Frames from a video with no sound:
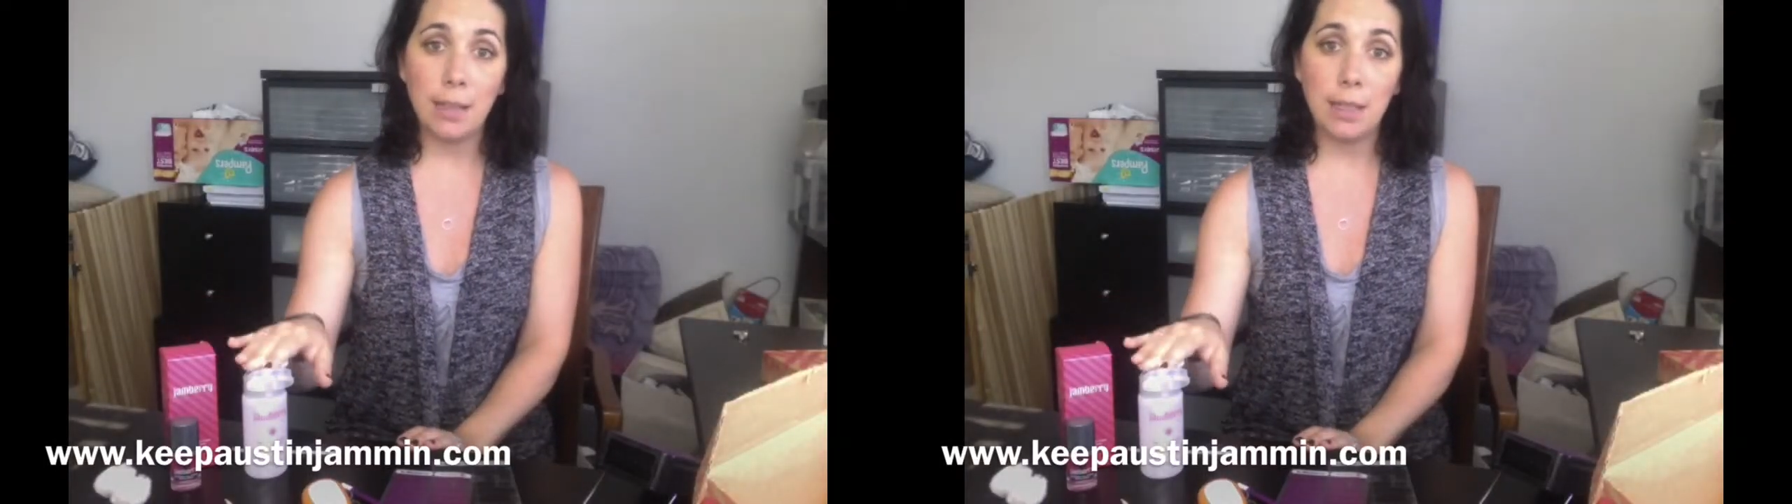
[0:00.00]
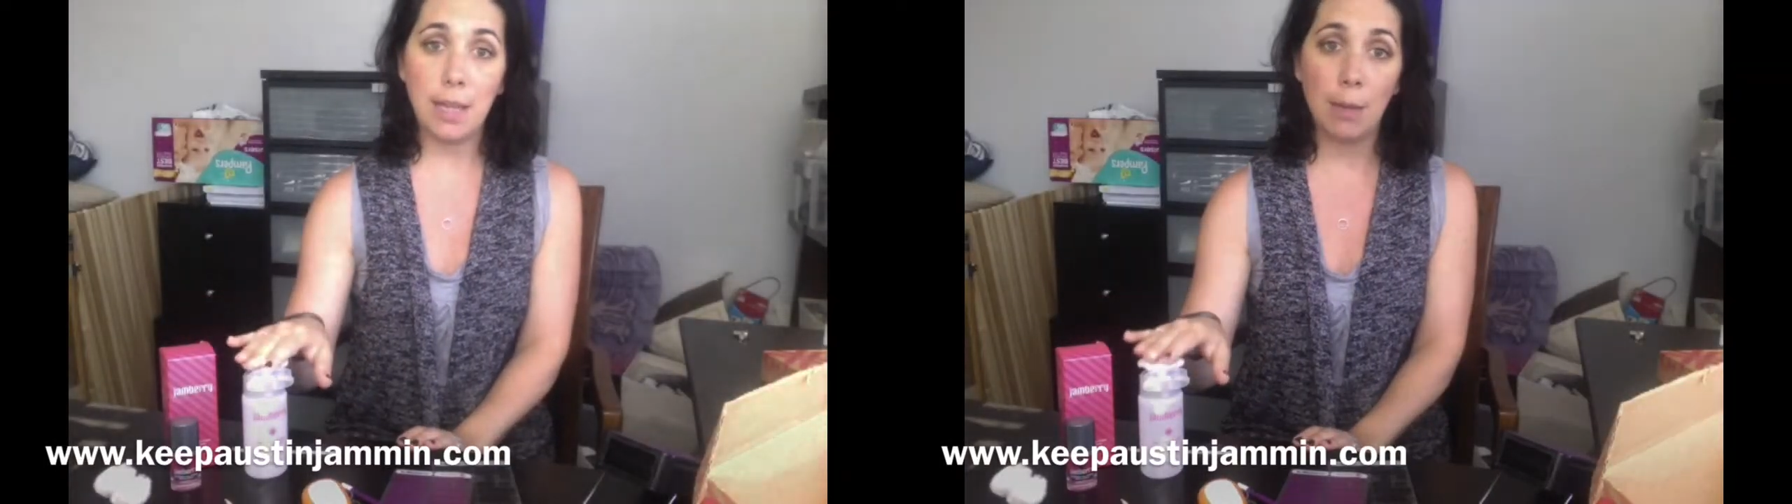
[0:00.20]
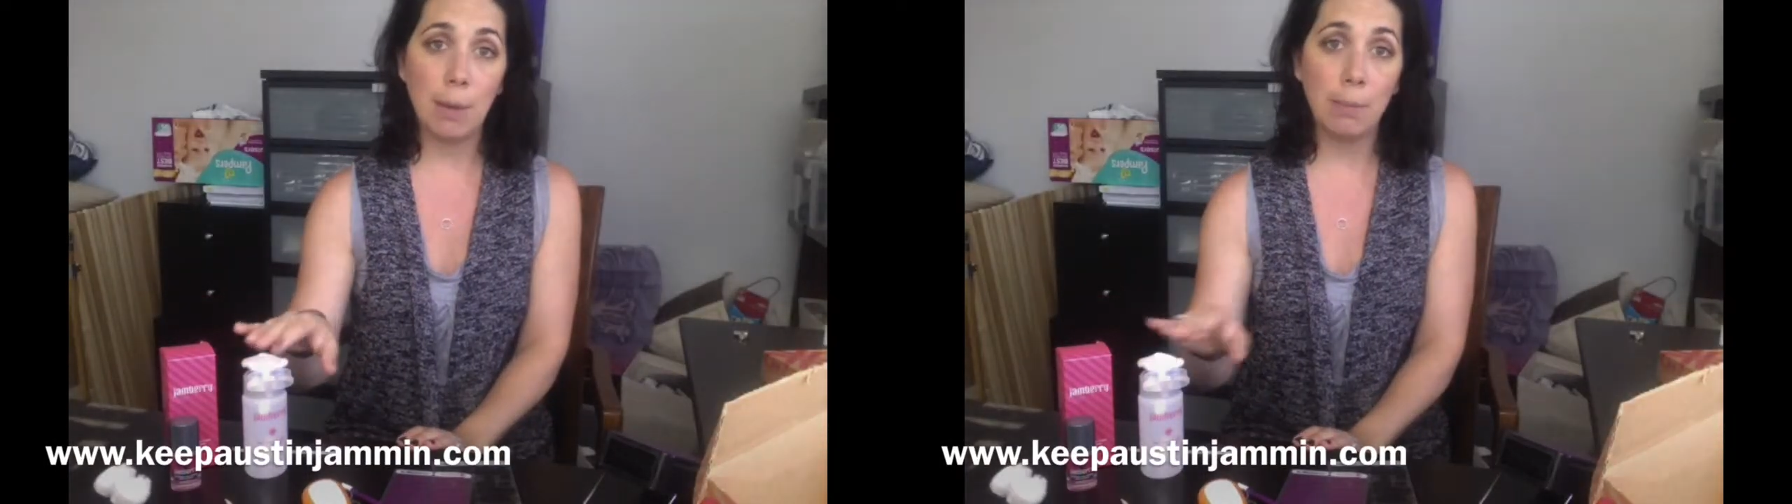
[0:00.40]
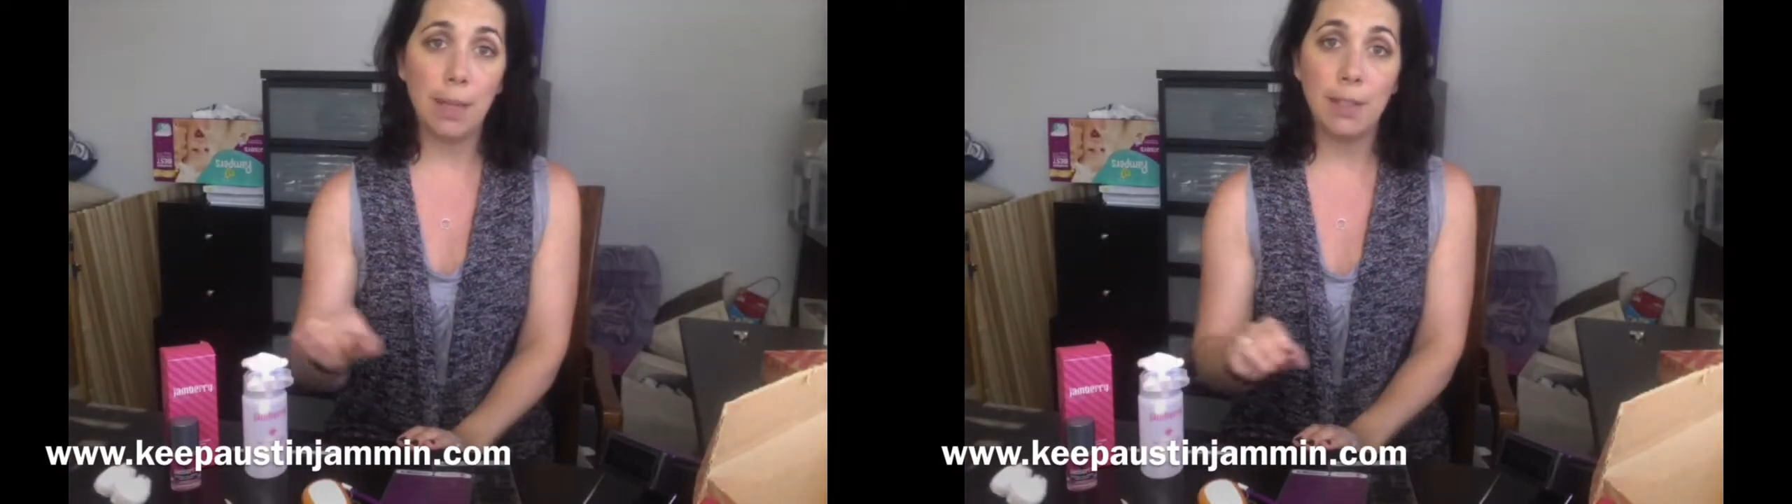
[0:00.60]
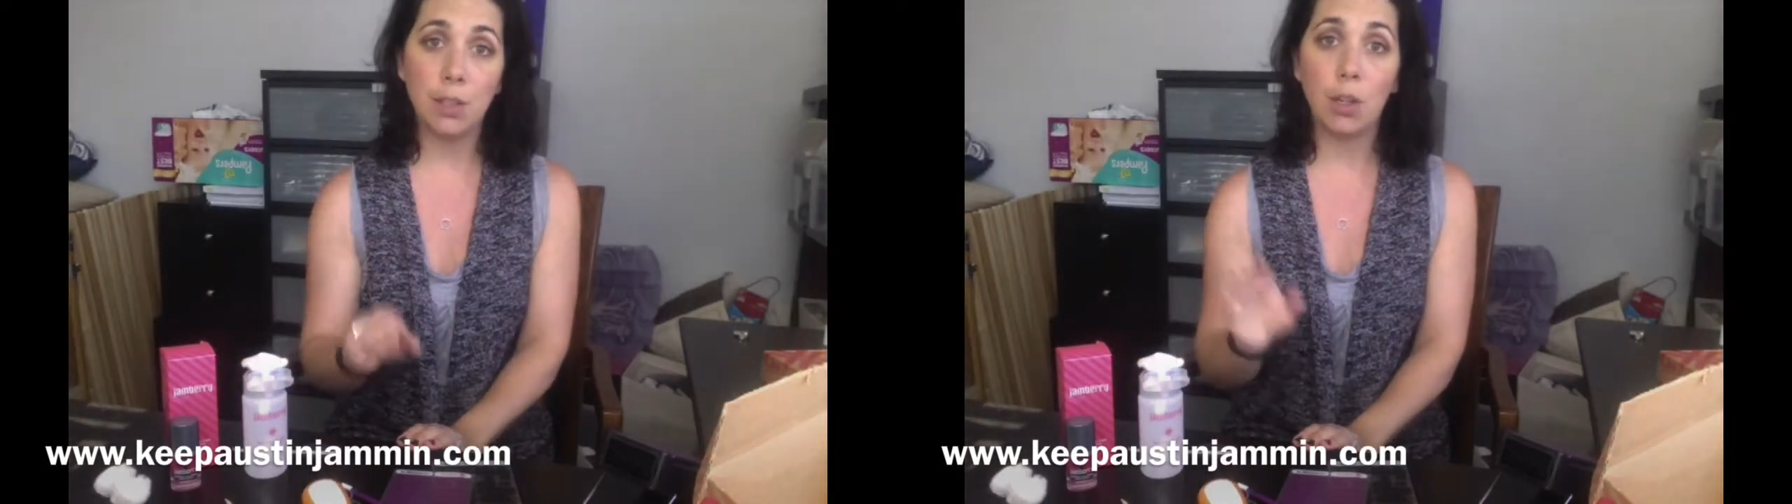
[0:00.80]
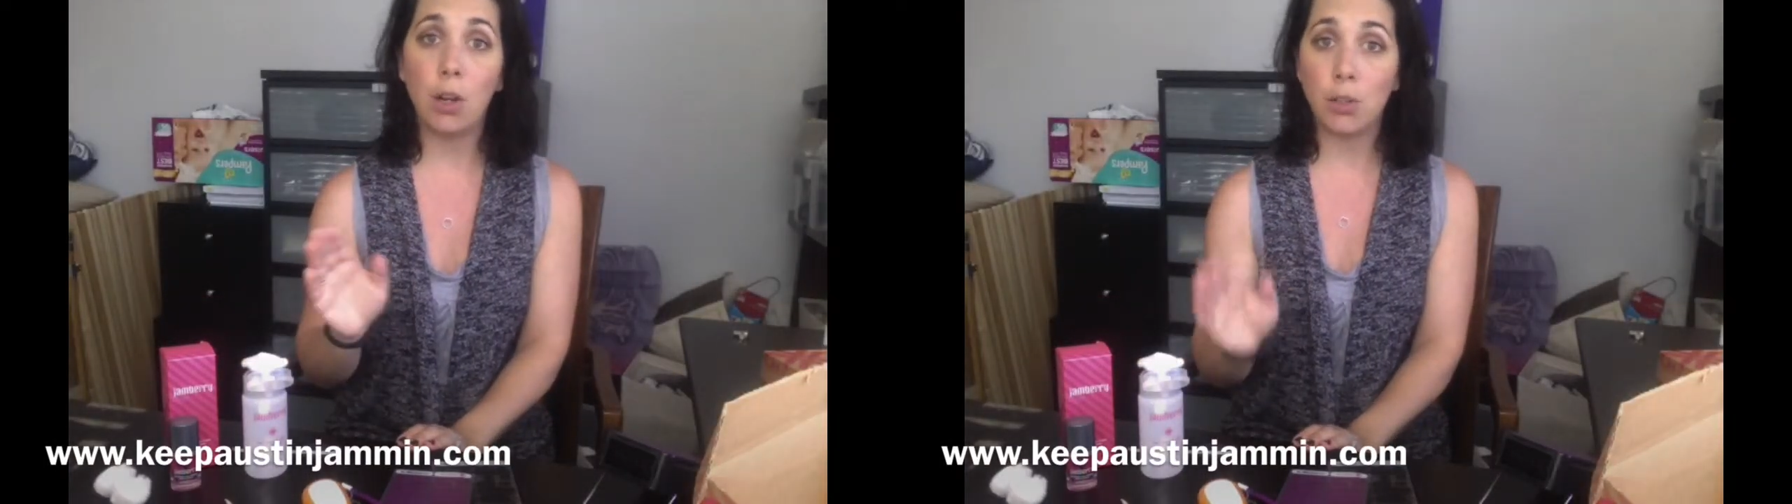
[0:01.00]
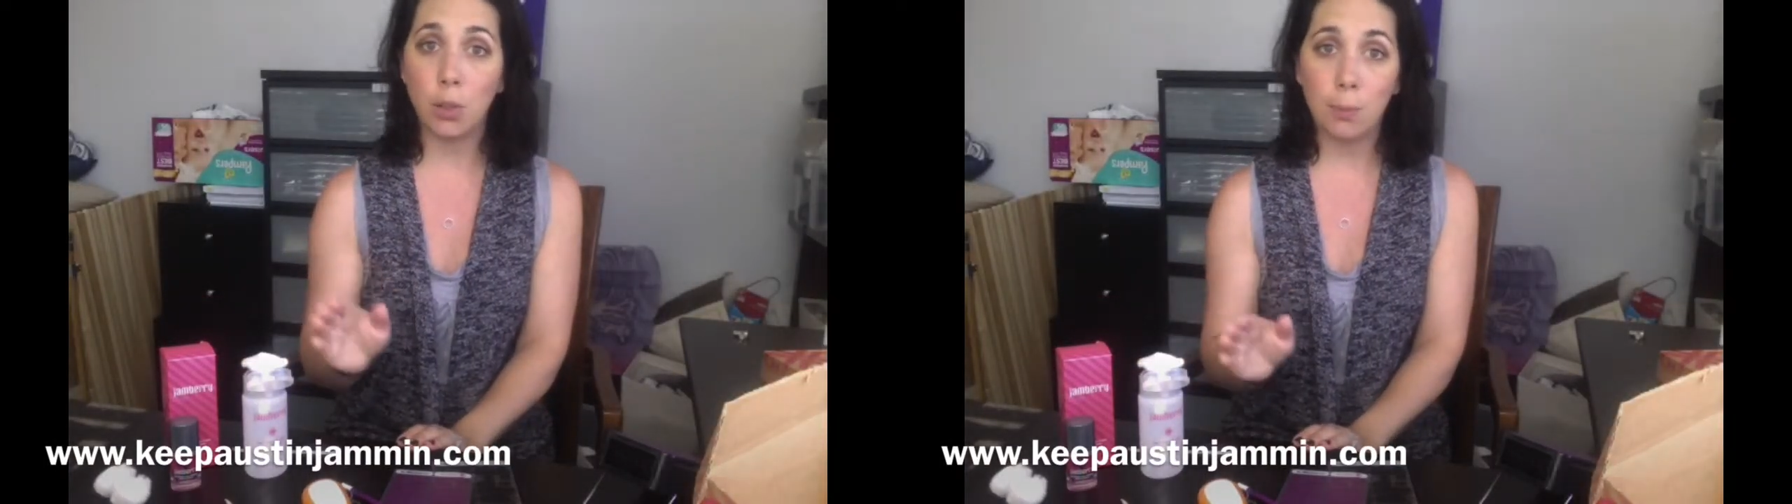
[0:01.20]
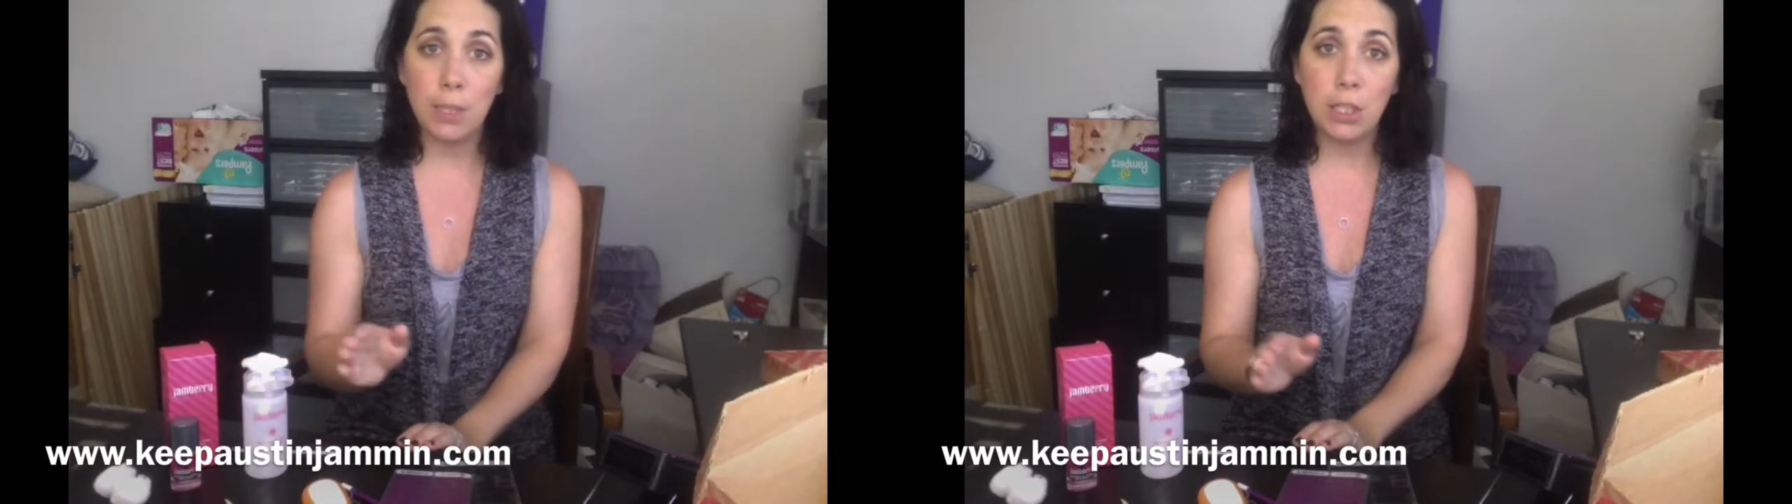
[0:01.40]
and the nail prep cleanser are
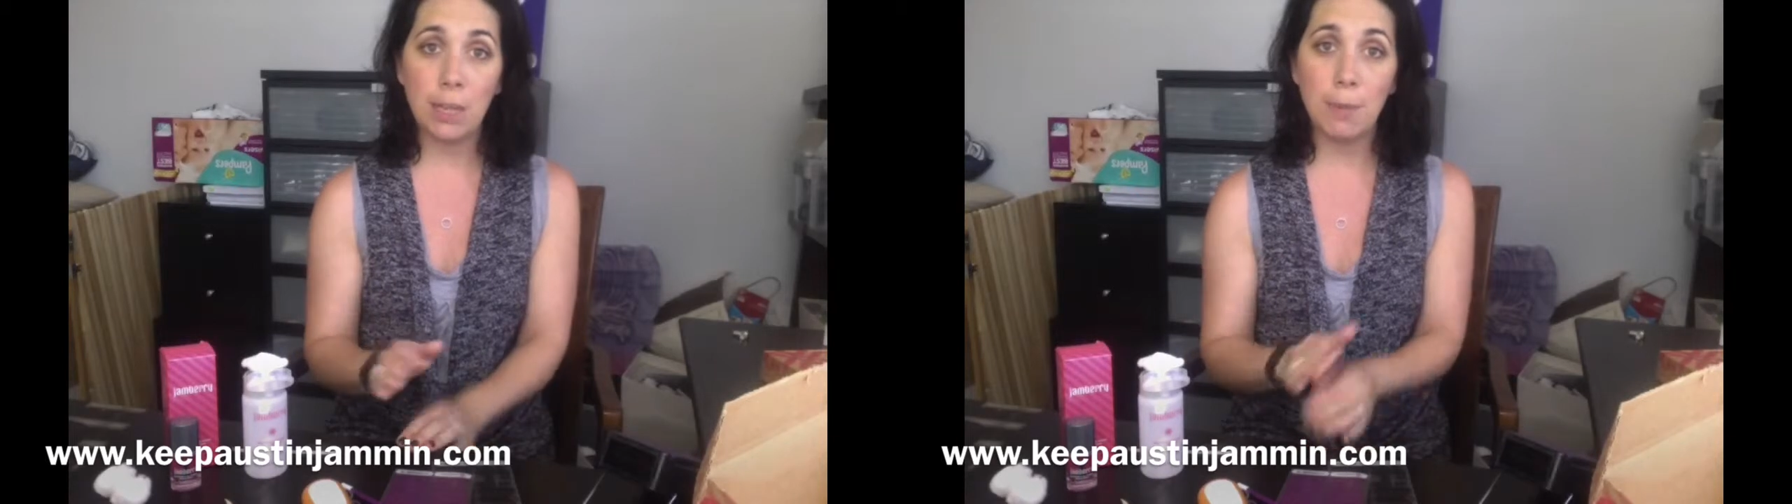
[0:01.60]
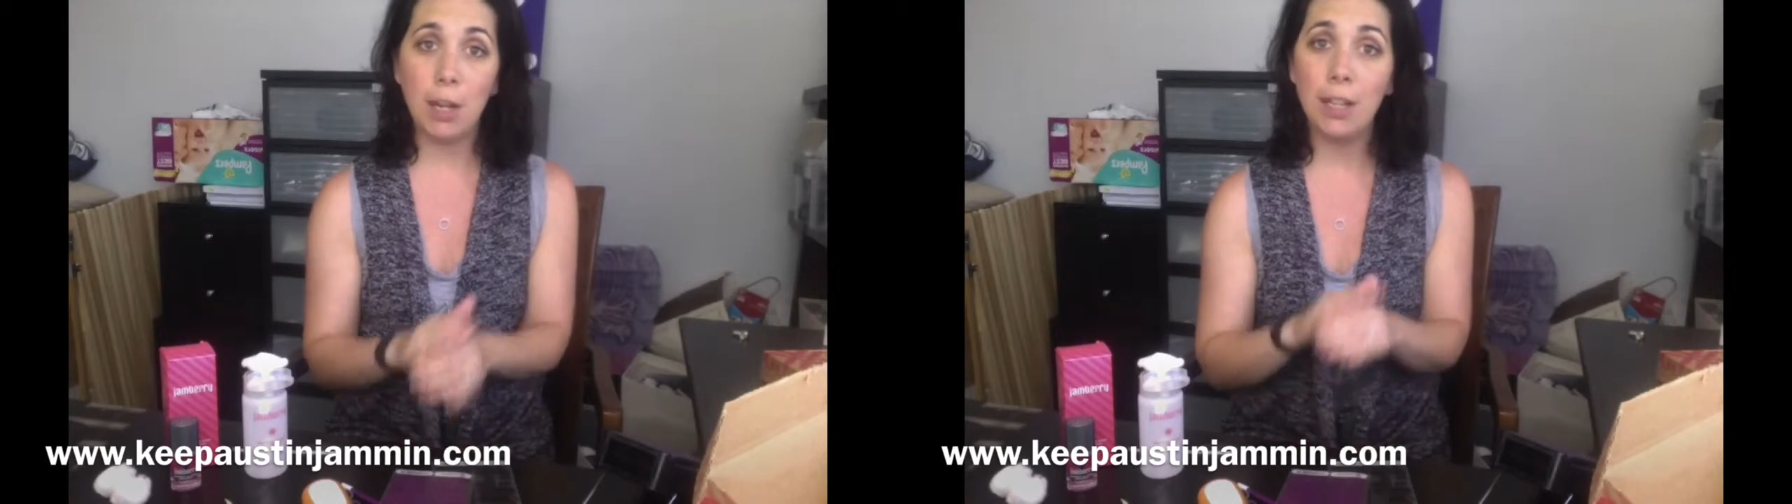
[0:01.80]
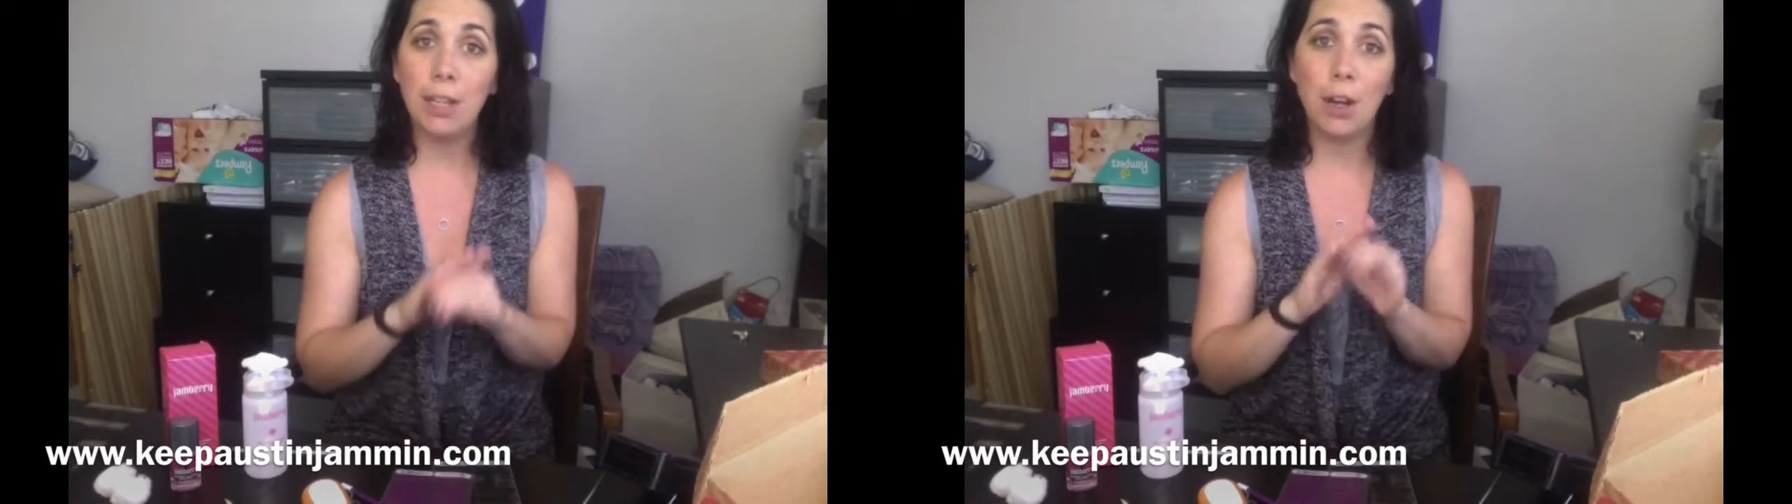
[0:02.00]
sold by Jamberry.